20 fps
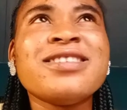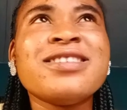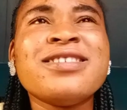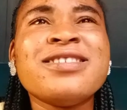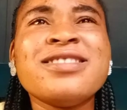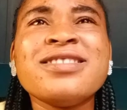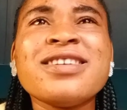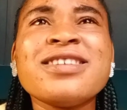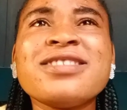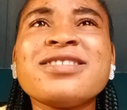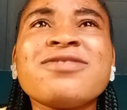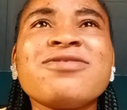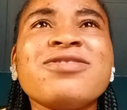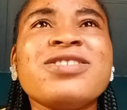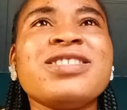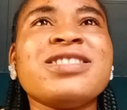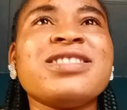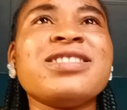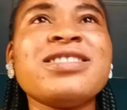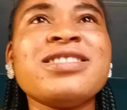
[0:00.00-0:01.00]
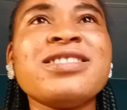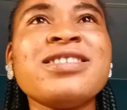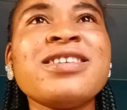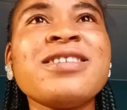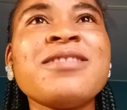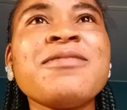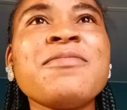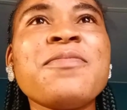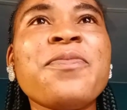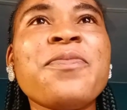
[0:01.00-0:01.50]
That's crazy.
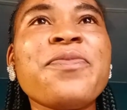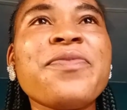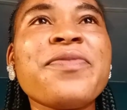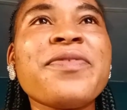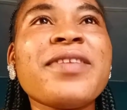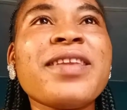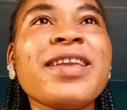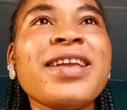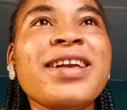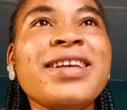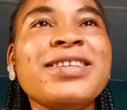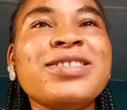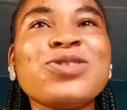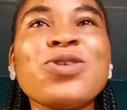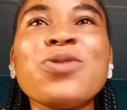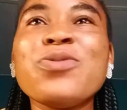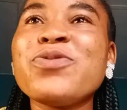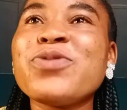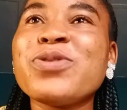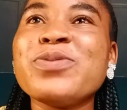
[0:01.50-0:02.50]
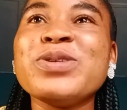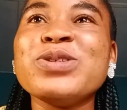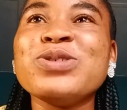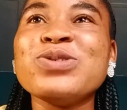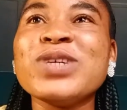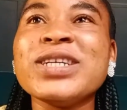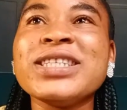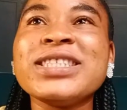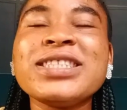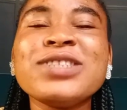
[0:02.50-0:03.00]
It's coming from the
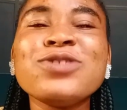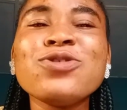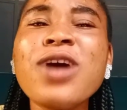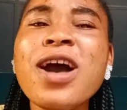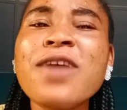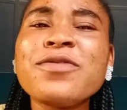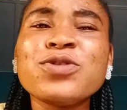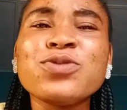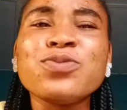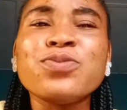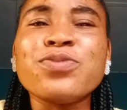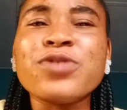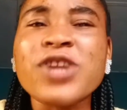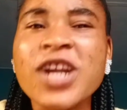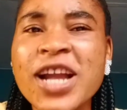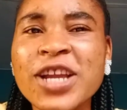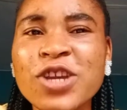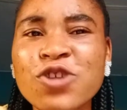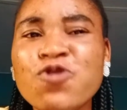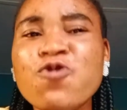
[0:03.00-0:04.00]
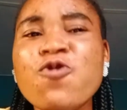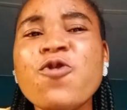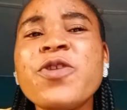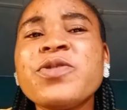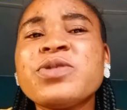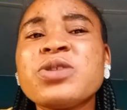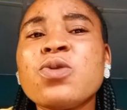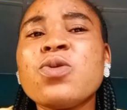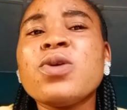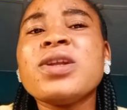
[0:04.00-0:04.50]
US. You don't have to brag, you know.
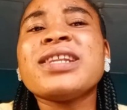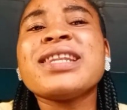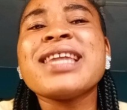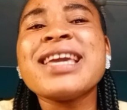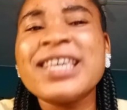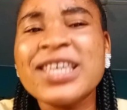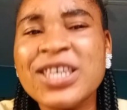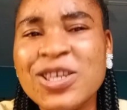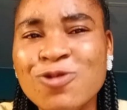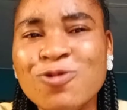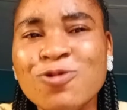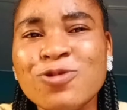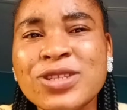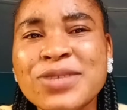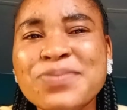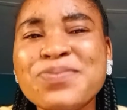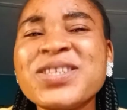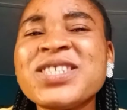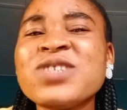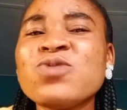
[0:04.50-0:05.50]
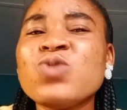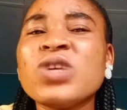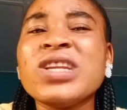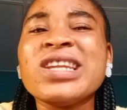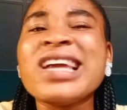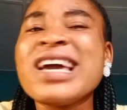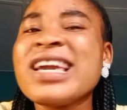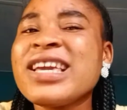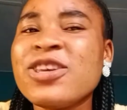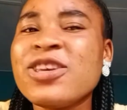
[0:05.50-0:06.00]
If someone like you, the person will
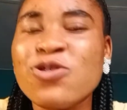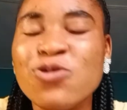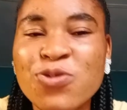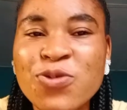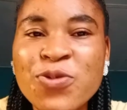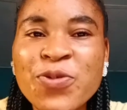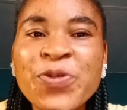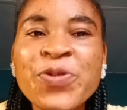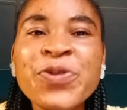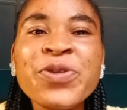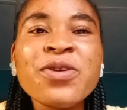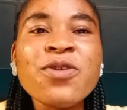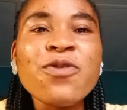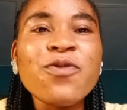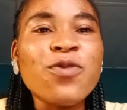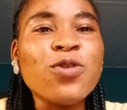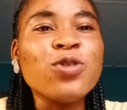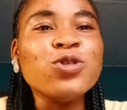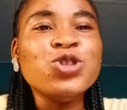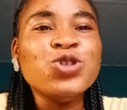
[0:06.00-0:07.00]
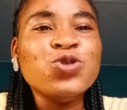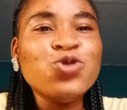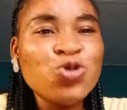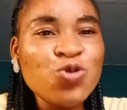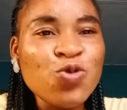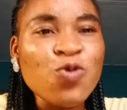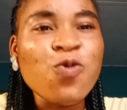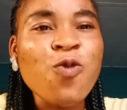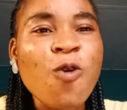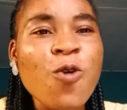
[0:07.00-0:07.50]
like you for
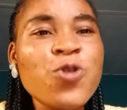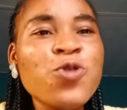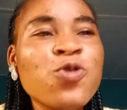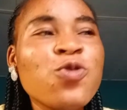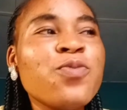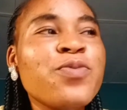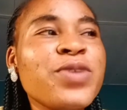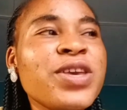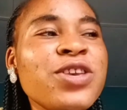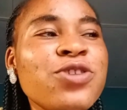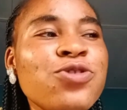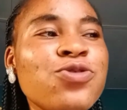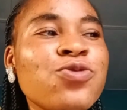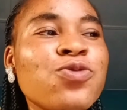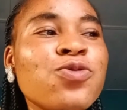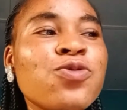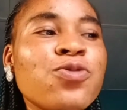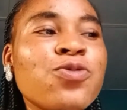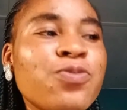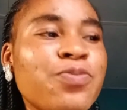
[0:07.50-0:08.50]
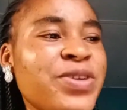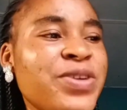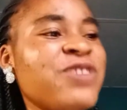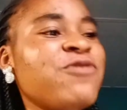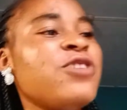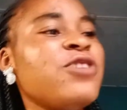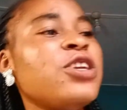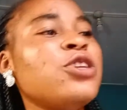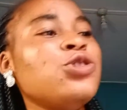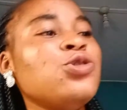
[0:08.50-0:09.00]
you being
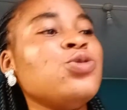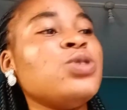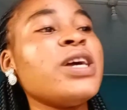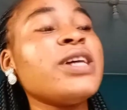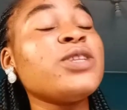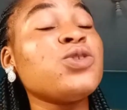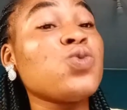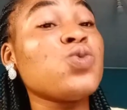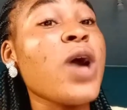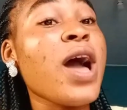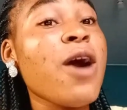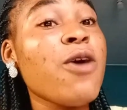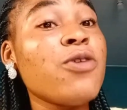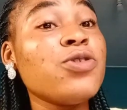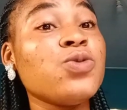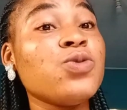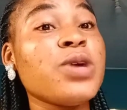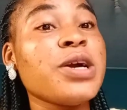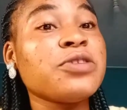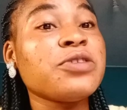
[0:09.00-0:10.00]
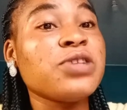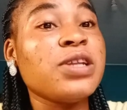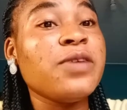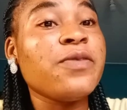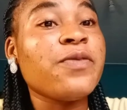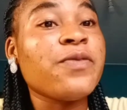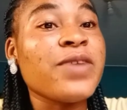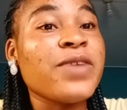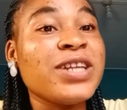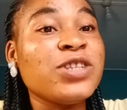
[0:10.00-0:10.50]
real you. That's how you actually
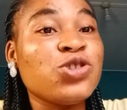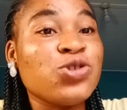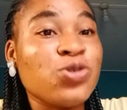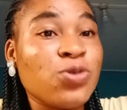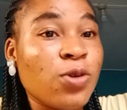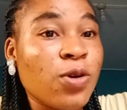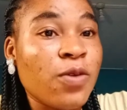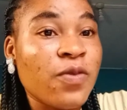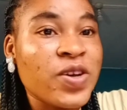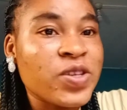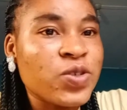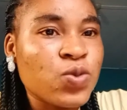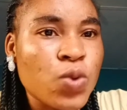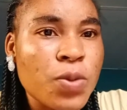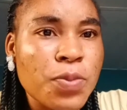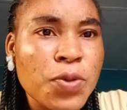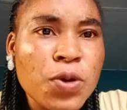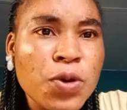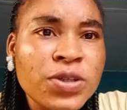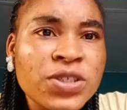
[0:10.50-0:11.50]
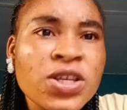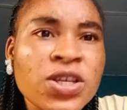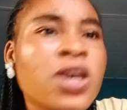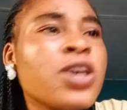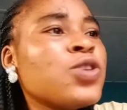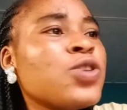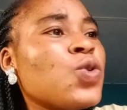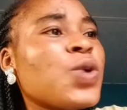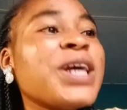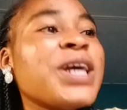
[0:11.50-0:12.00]
find true love as well, because
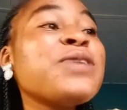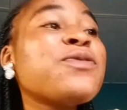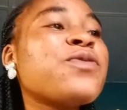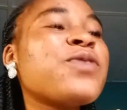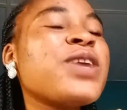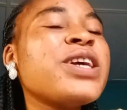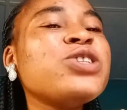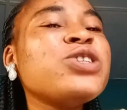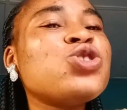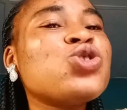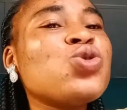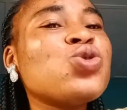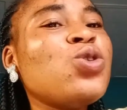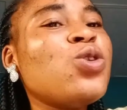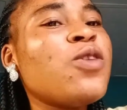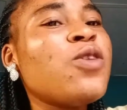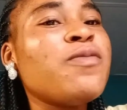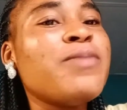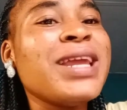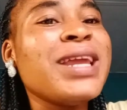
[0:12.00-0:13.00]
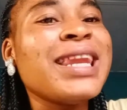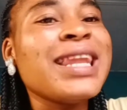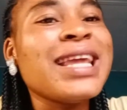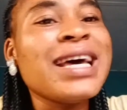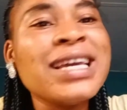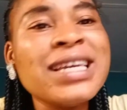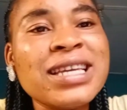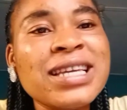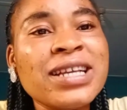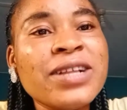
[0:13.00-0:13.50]
you can't find true love by
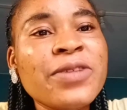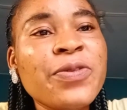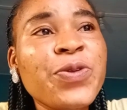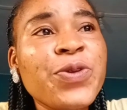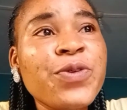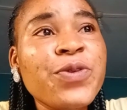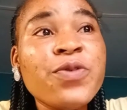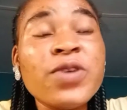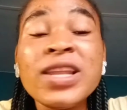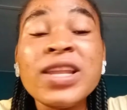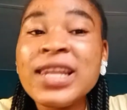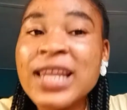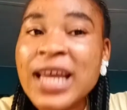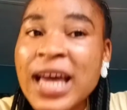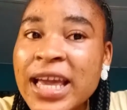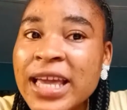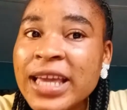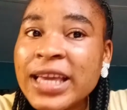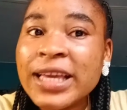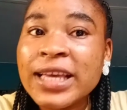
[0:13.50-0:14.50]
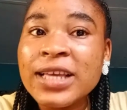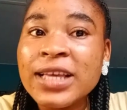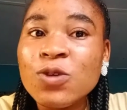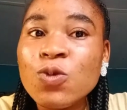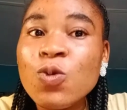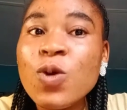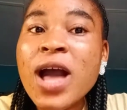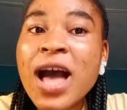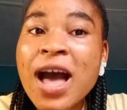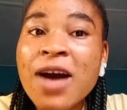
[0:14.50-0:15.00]
lying. If you're lying, you
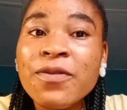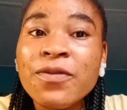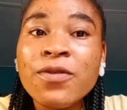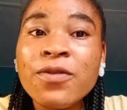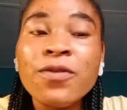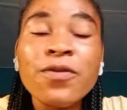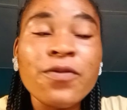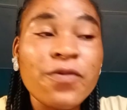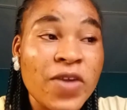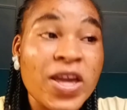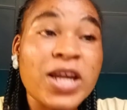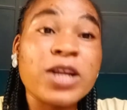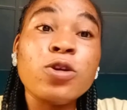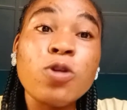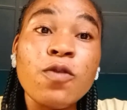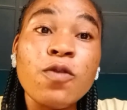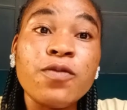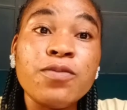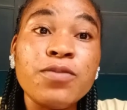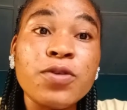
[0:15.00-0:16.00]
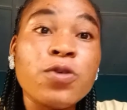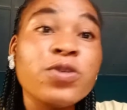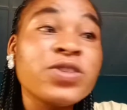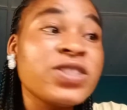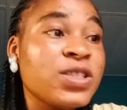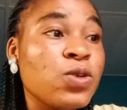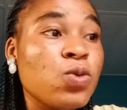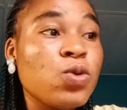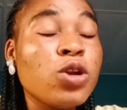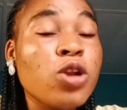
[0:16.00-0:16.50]
will have fake love, because
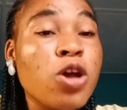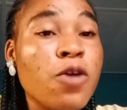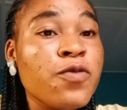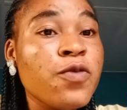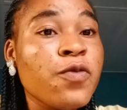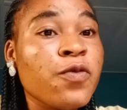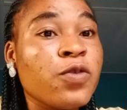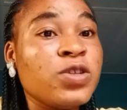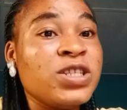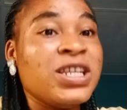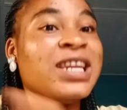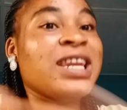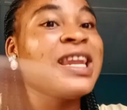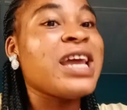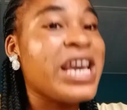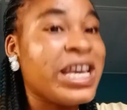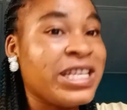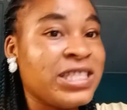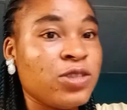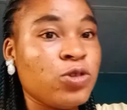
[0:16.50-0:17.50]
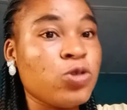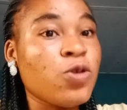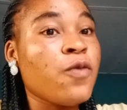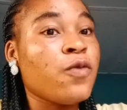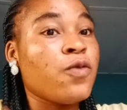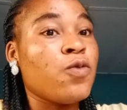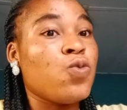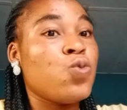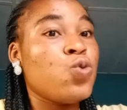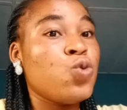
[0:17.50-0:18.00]
they will love you for the lies, not
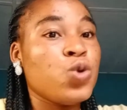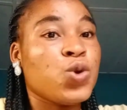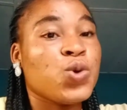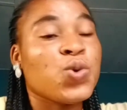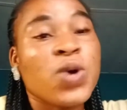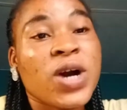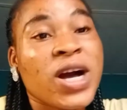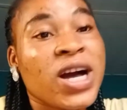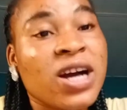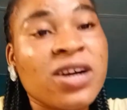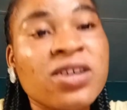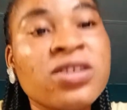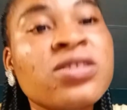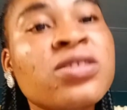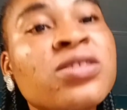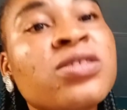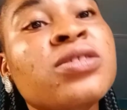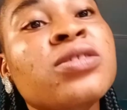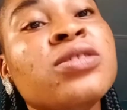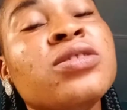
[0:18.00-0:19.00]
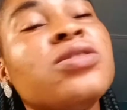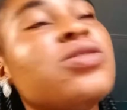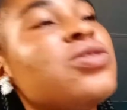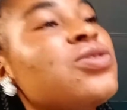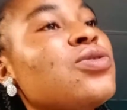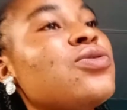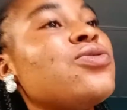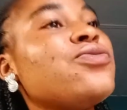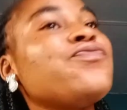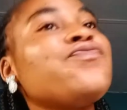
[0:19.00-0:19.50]
for who you are.
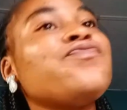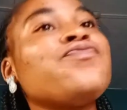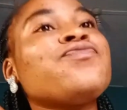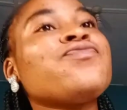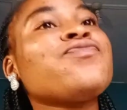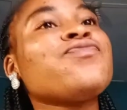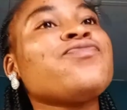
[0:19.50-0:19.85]
So